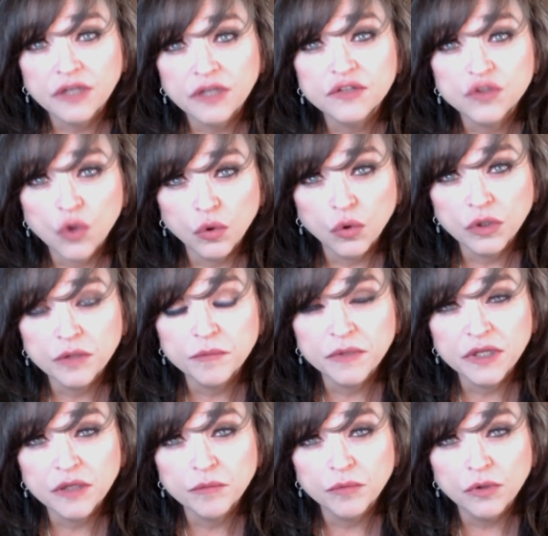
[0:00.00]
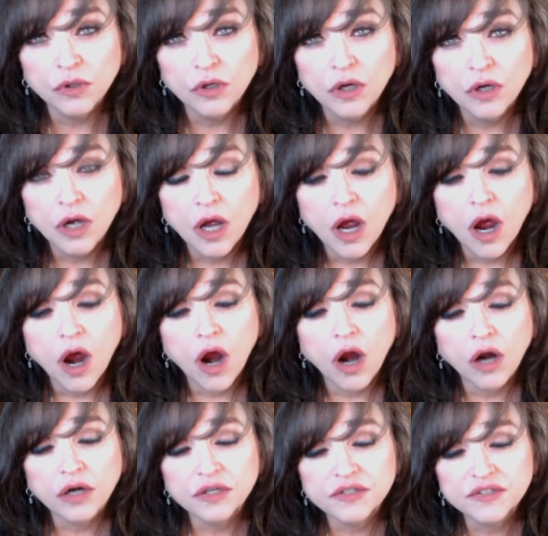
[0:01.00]
his holy people,
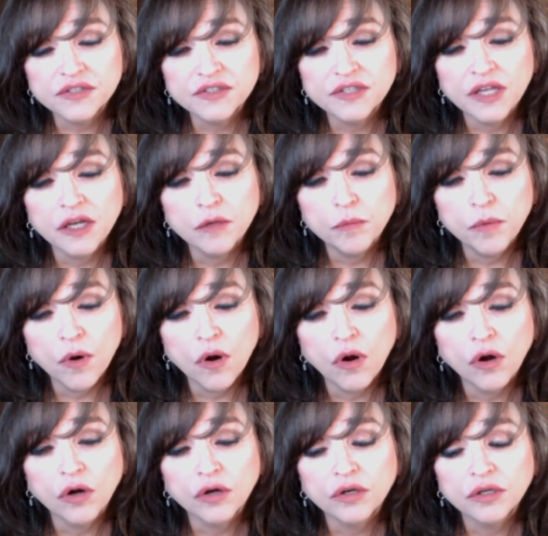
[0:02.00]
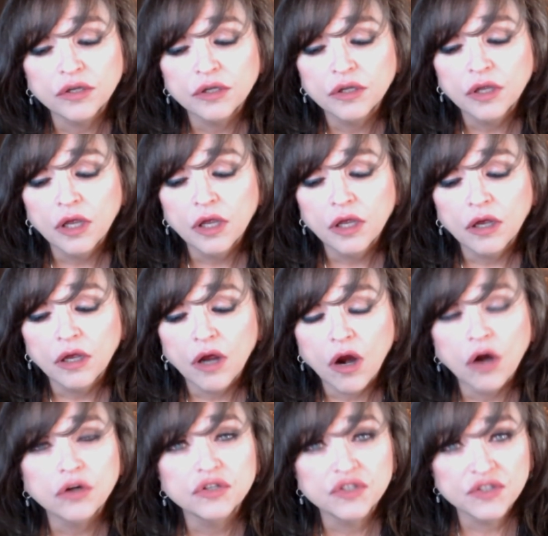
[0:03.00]
are to set apart
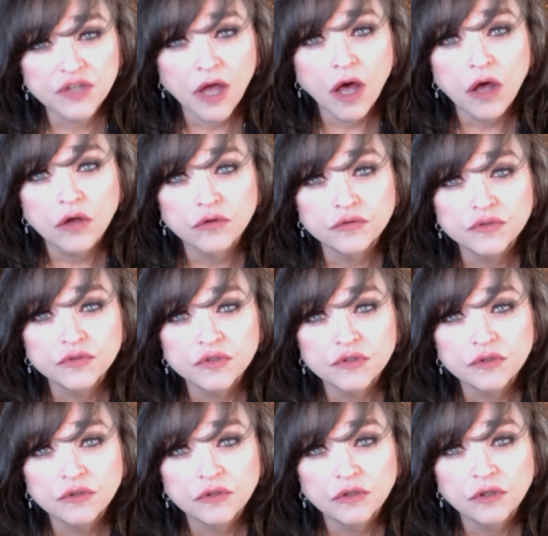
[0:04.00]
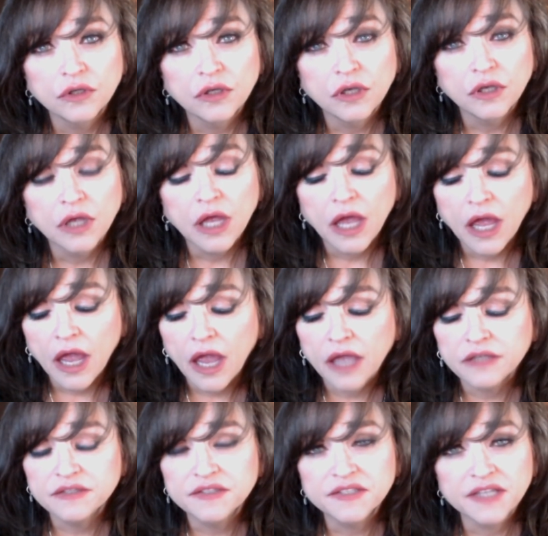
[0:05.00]
ourselves
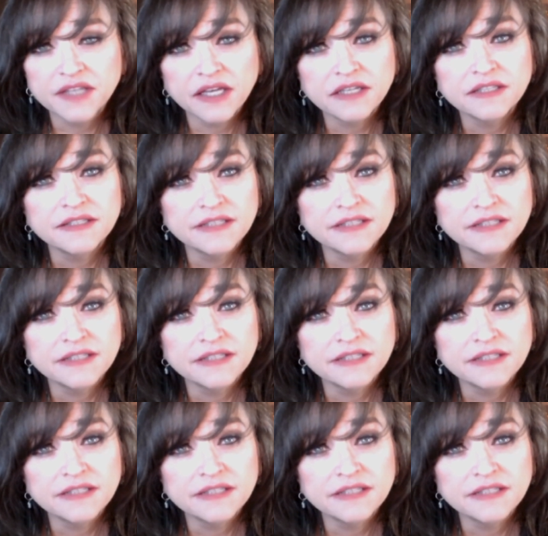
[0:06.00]
and set